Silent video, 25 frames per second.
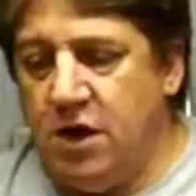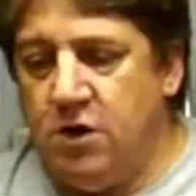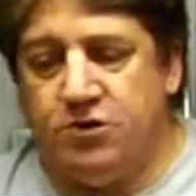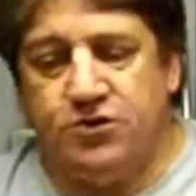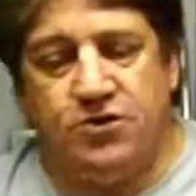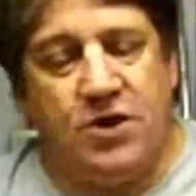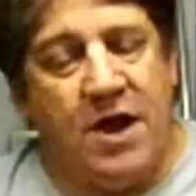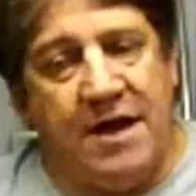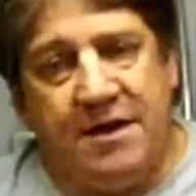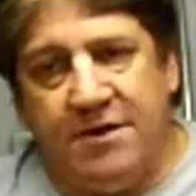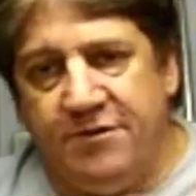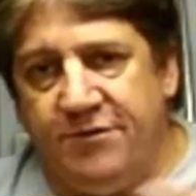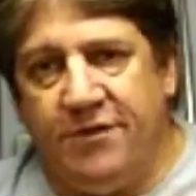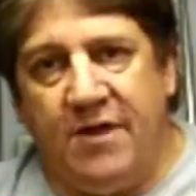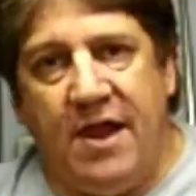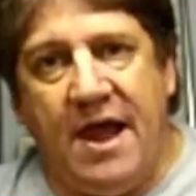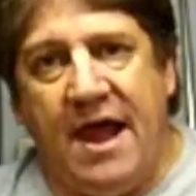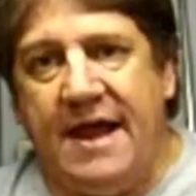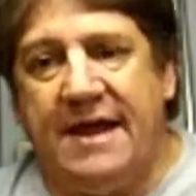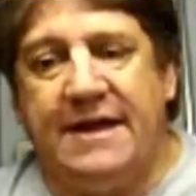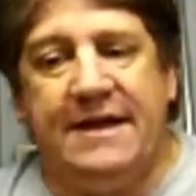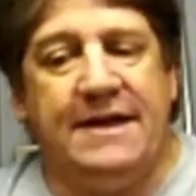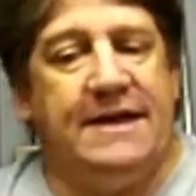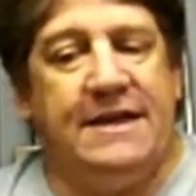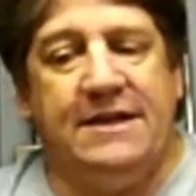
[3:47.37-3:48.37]
trying to
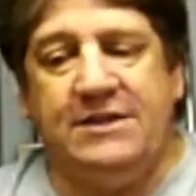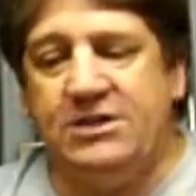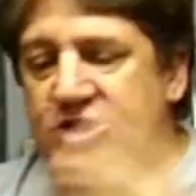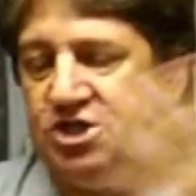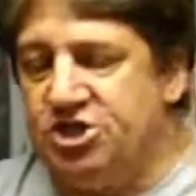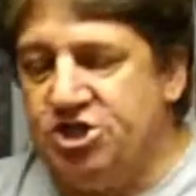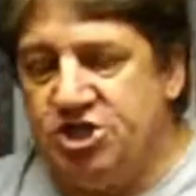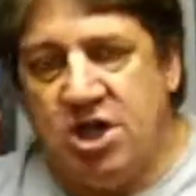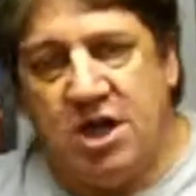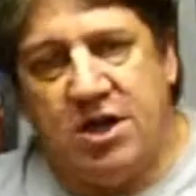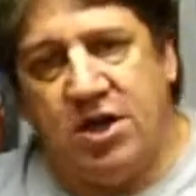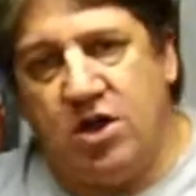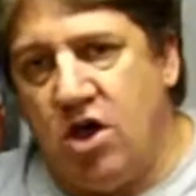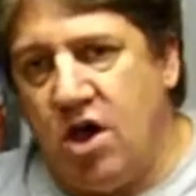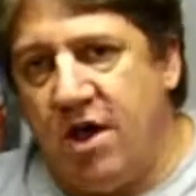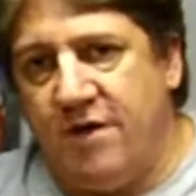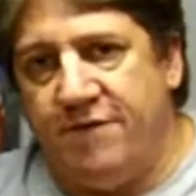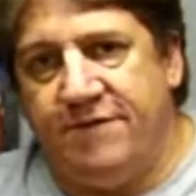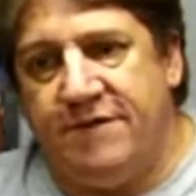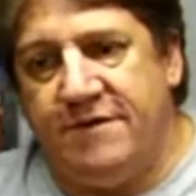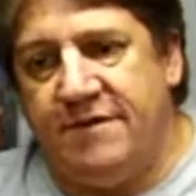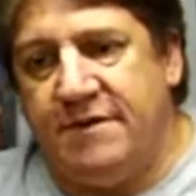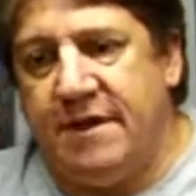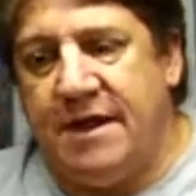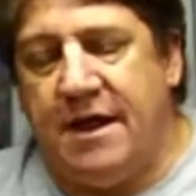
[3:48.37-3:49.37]
fly it and it just shutting
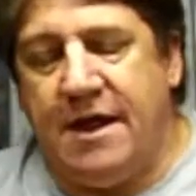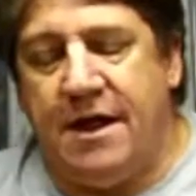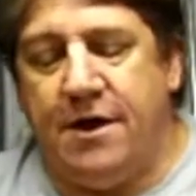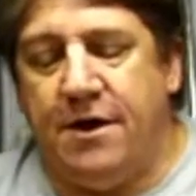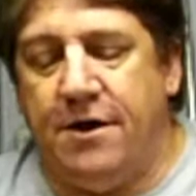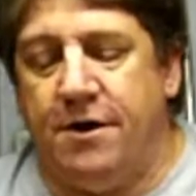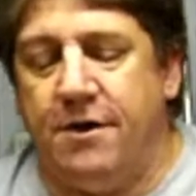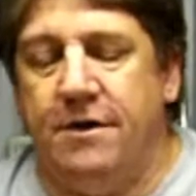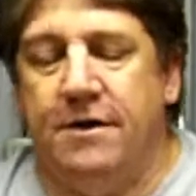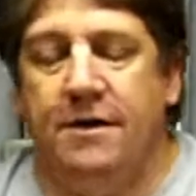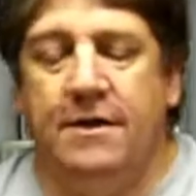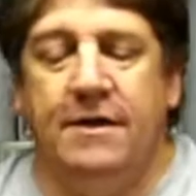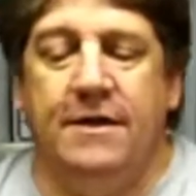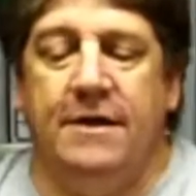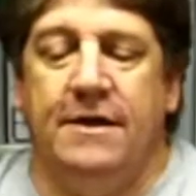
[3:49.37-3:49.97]
off in the air.